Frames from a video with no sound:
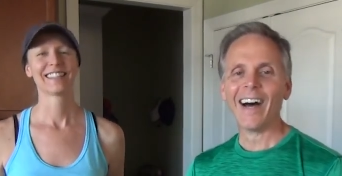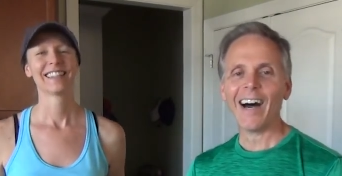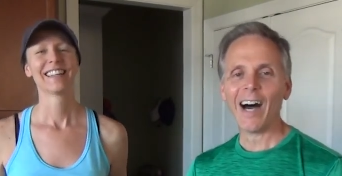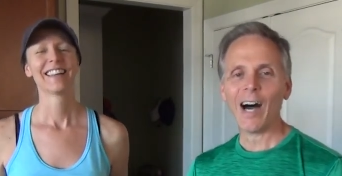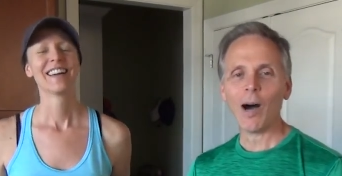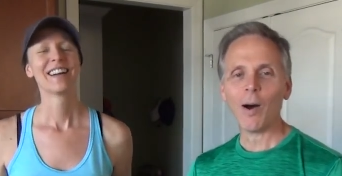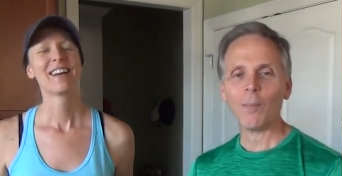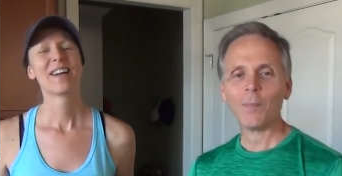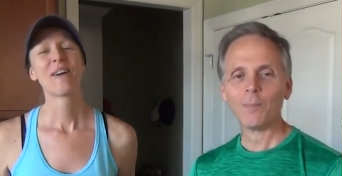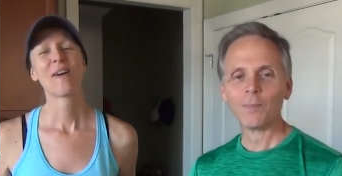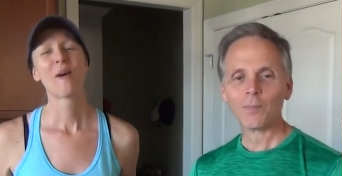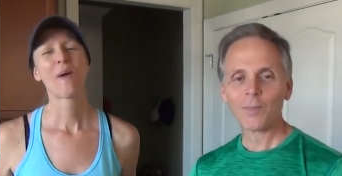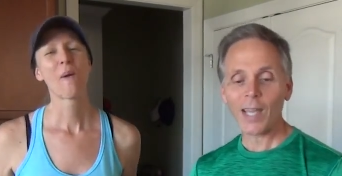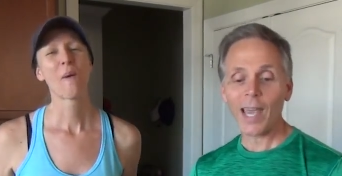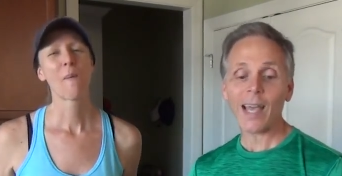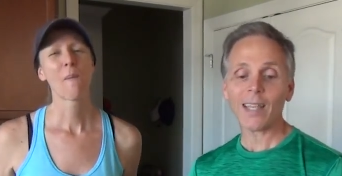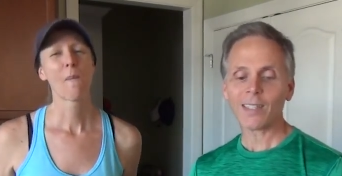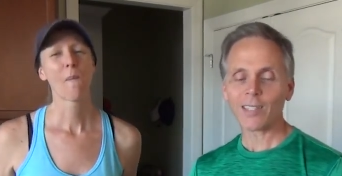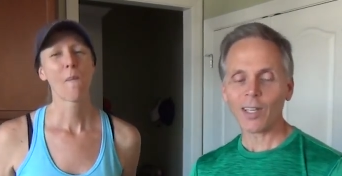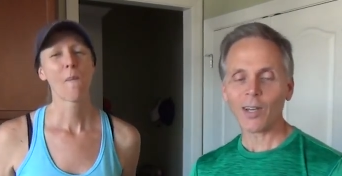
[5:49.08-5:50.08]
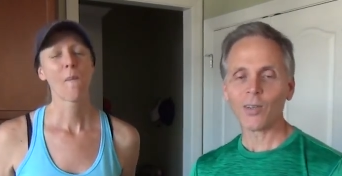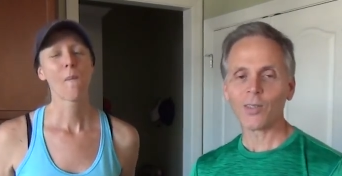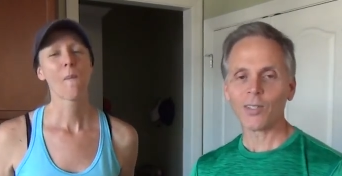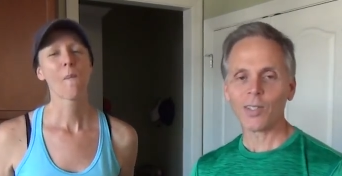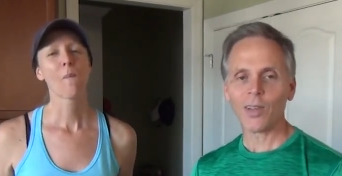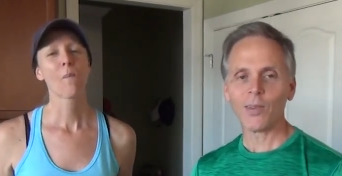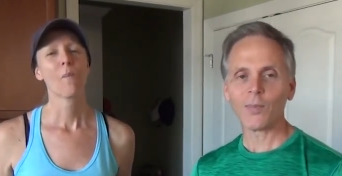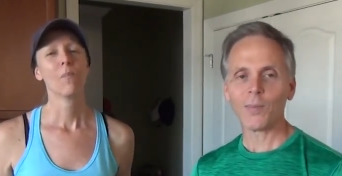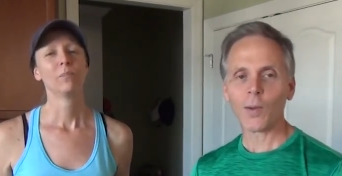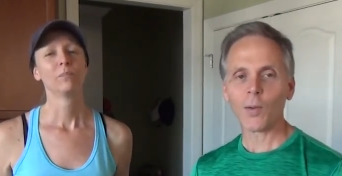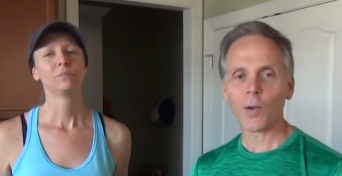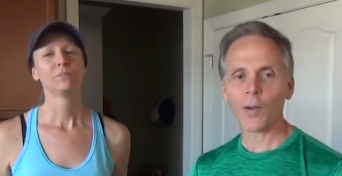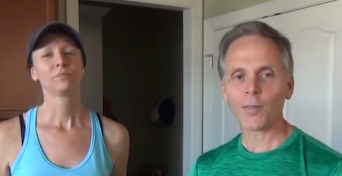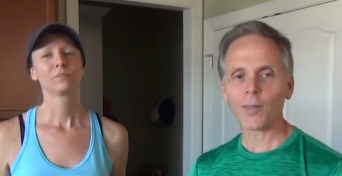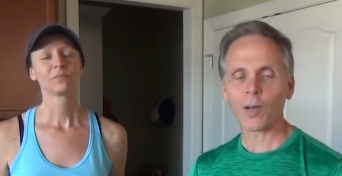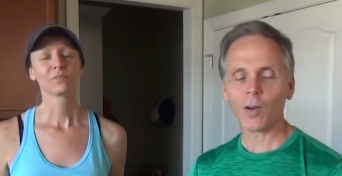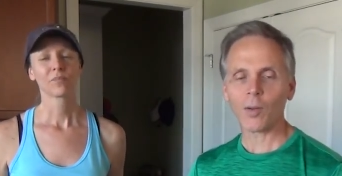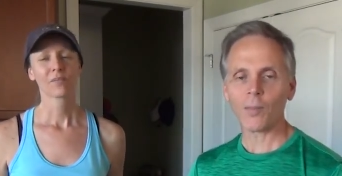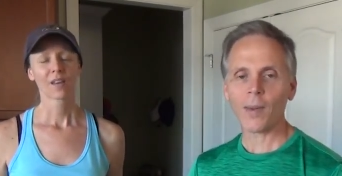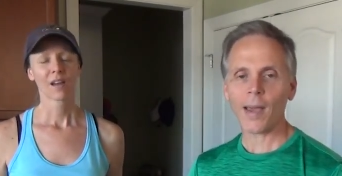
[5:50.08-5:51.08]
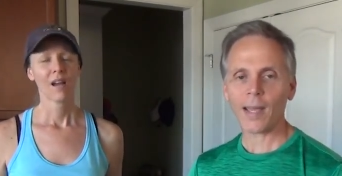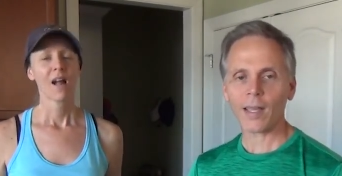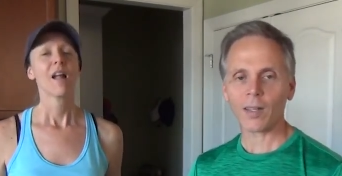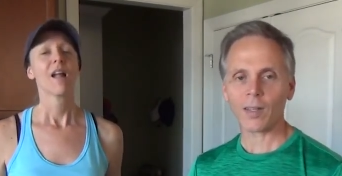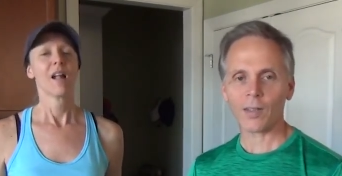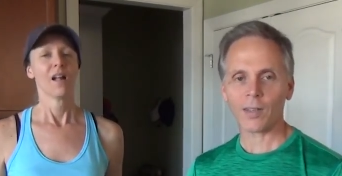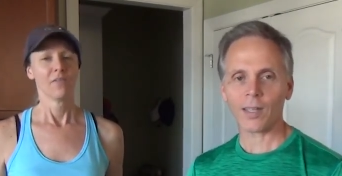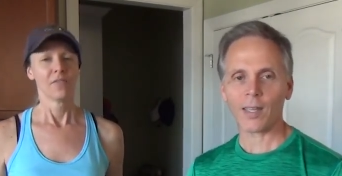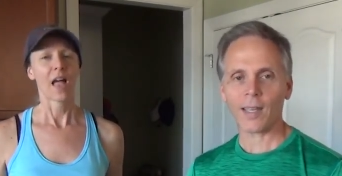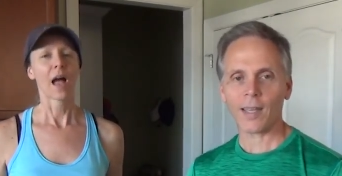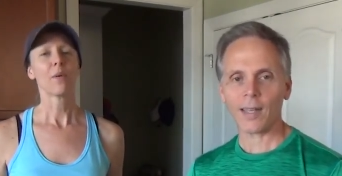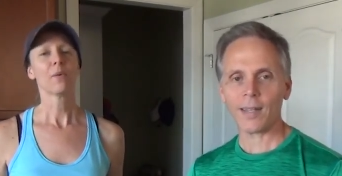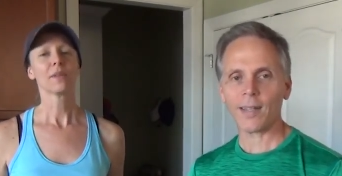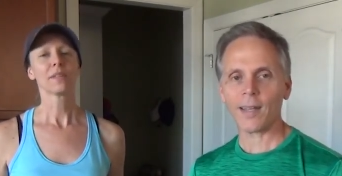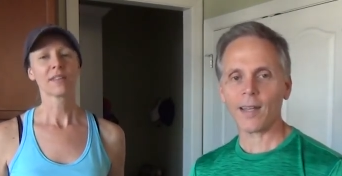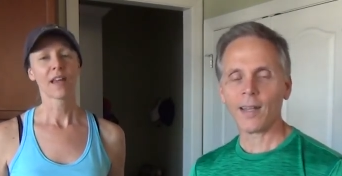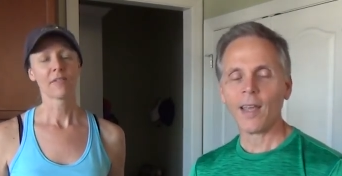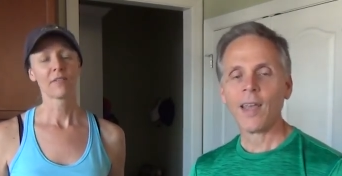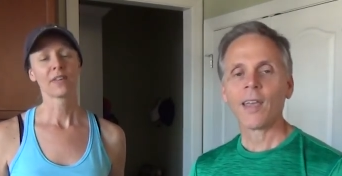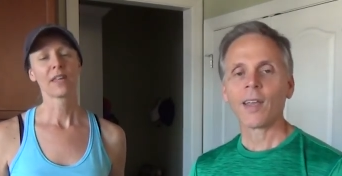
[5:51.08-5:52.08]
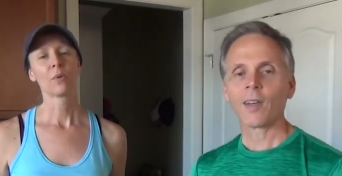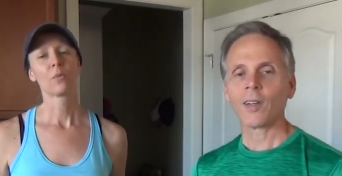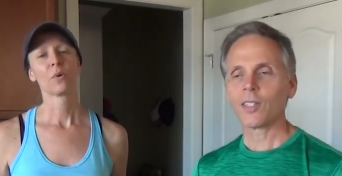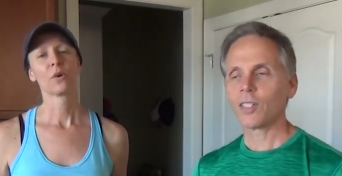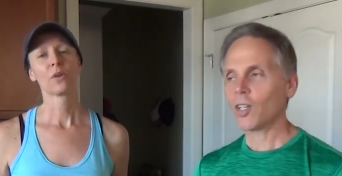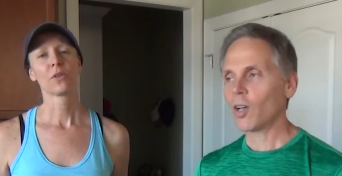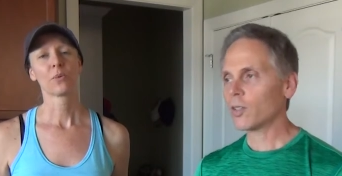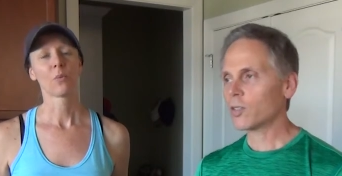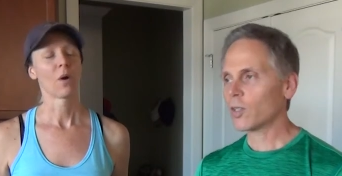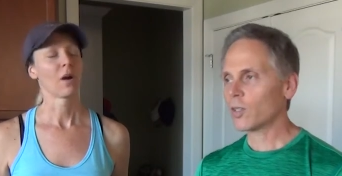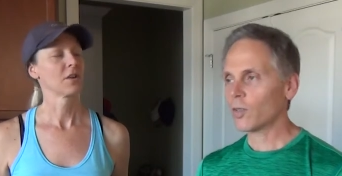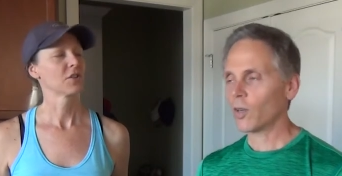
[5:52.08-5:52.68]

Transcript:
Speaker 1: um, yeah, so it'd be worth going back and looking. That at. one's definitely because she also